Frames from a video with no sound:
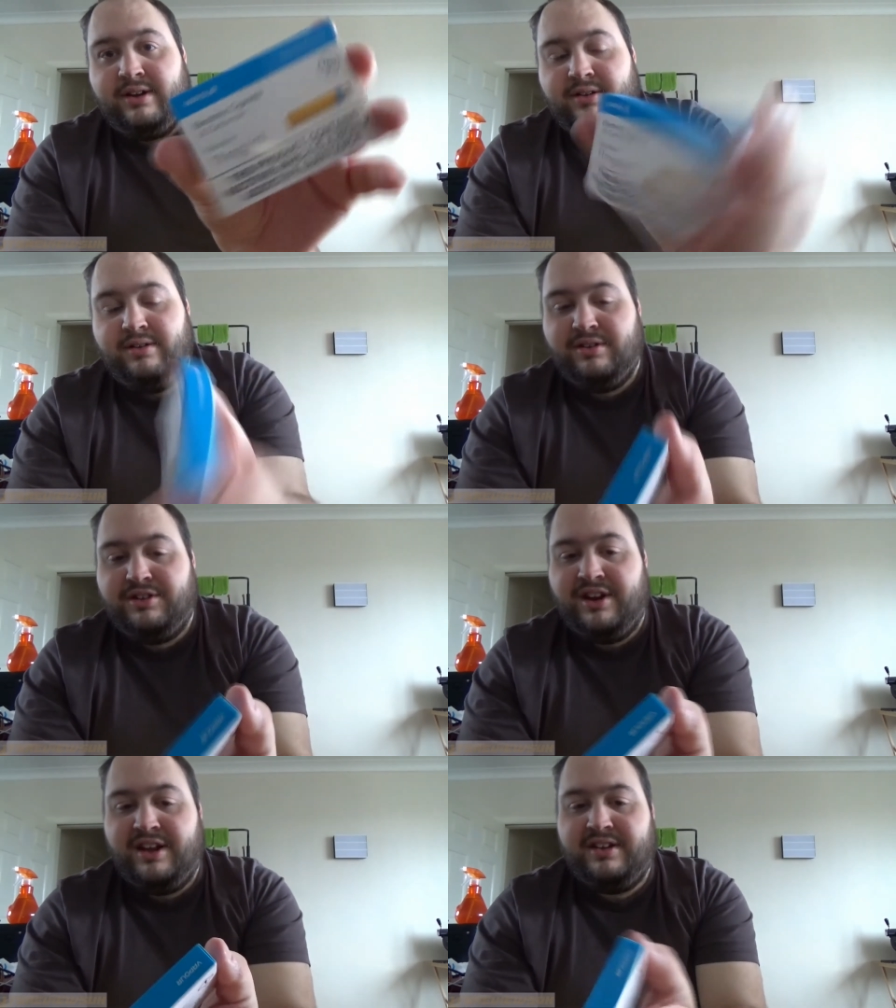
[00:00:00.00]
not
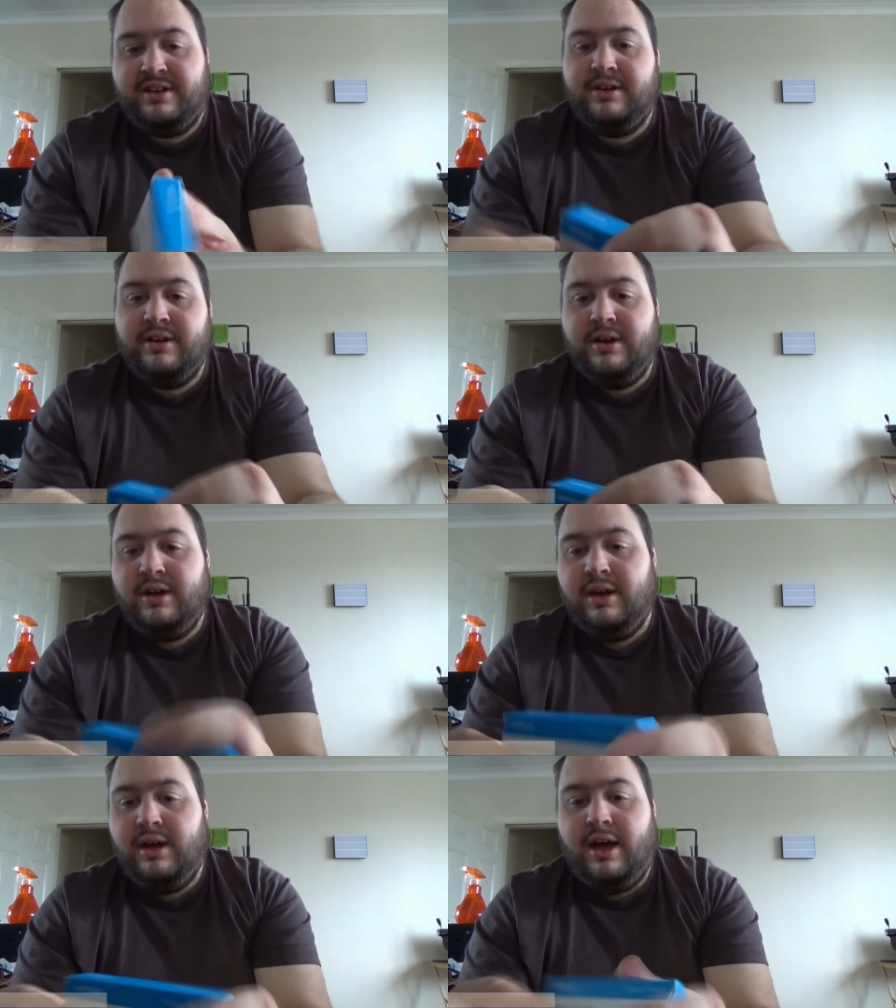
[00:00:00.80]
genetic.
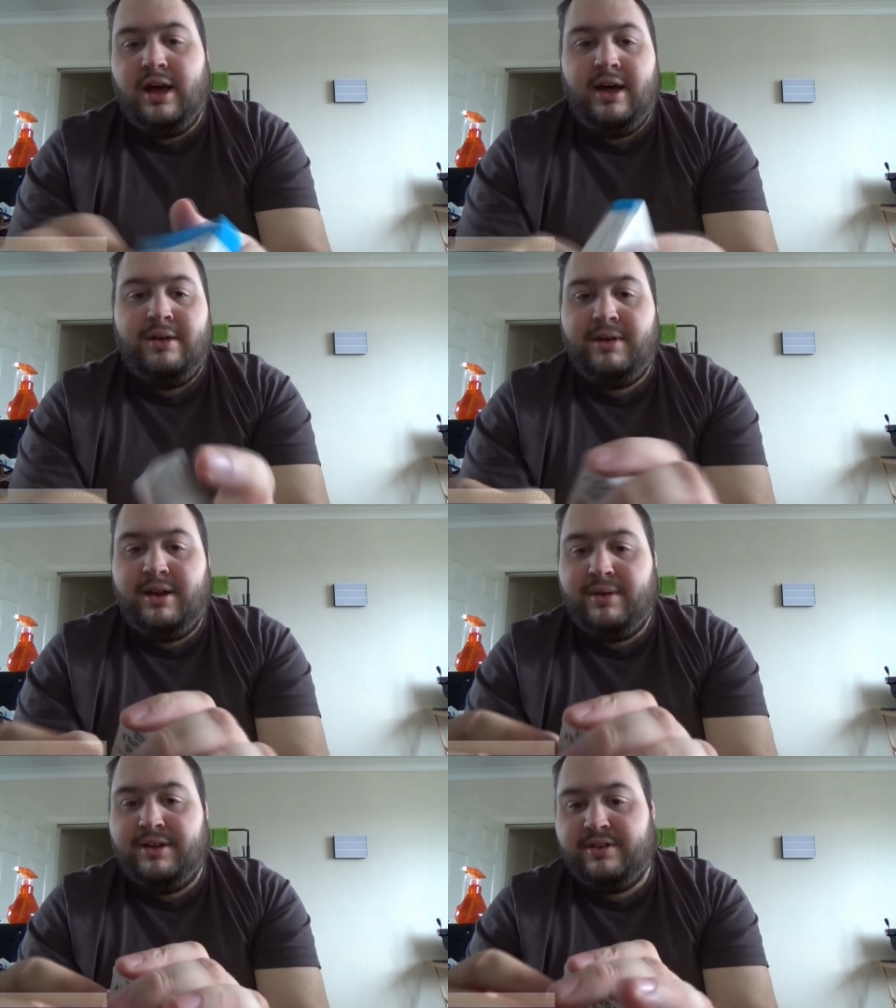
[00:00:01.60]

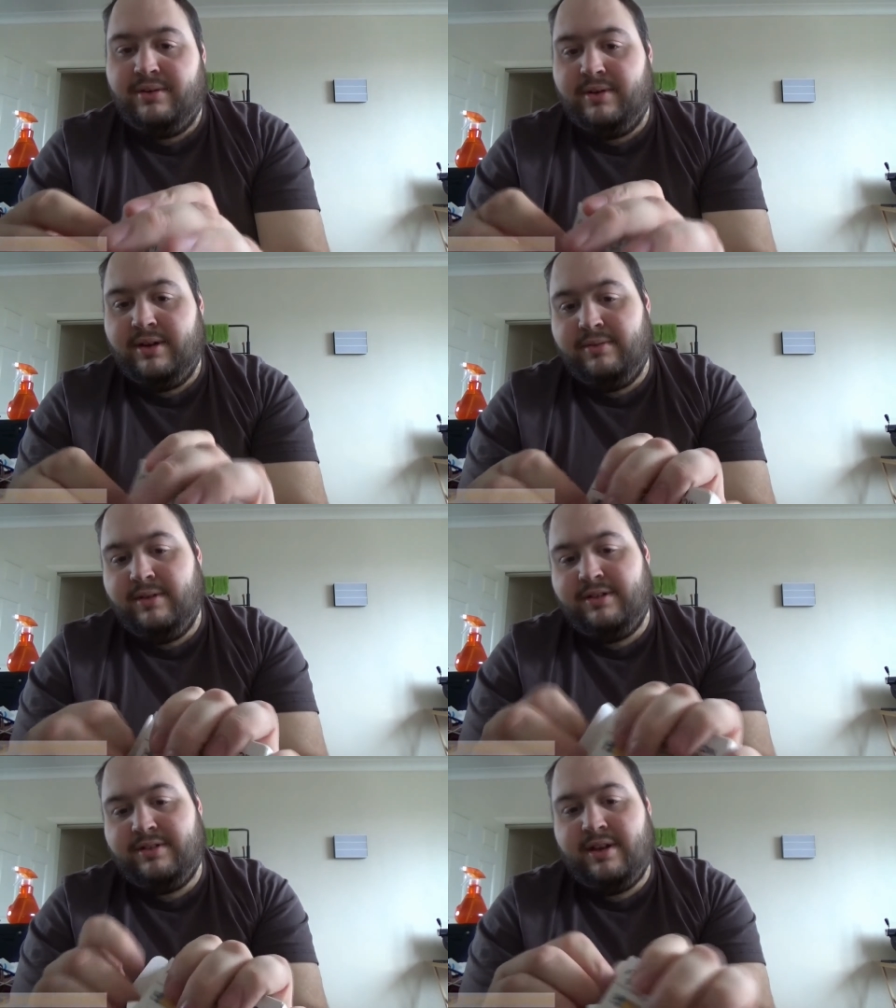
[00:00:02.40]
Anyway, so
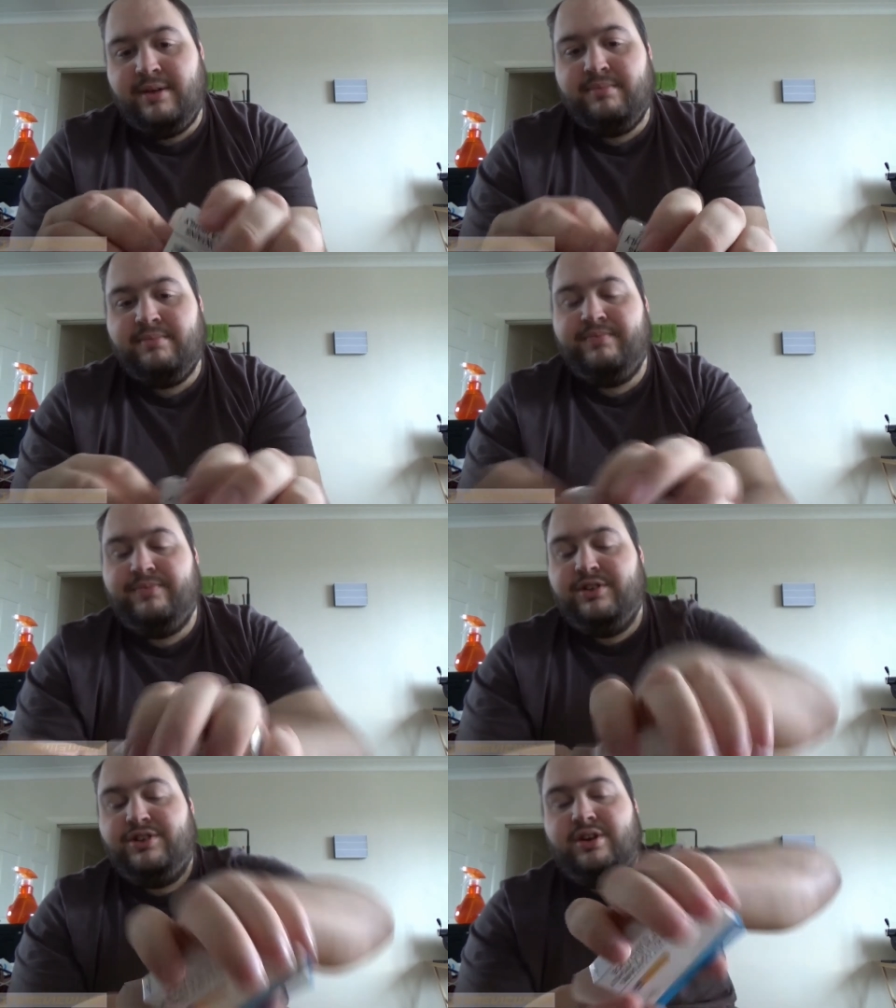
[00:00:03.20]
let's
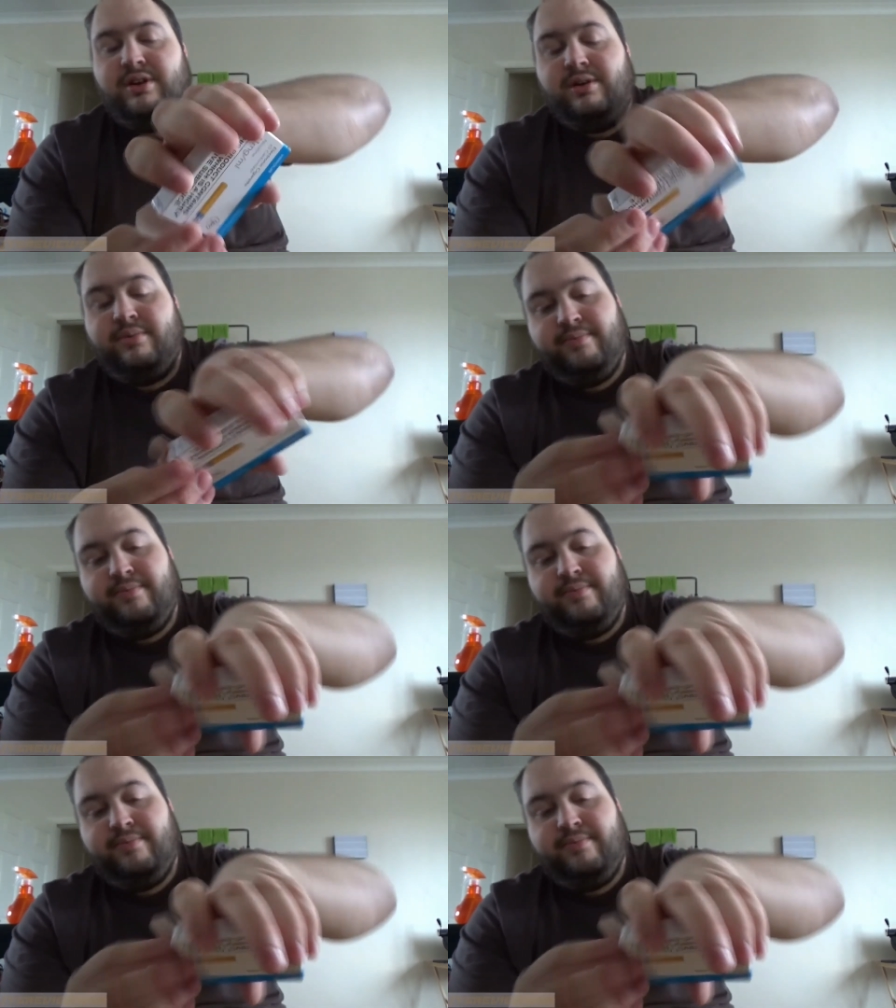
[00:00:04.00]
show you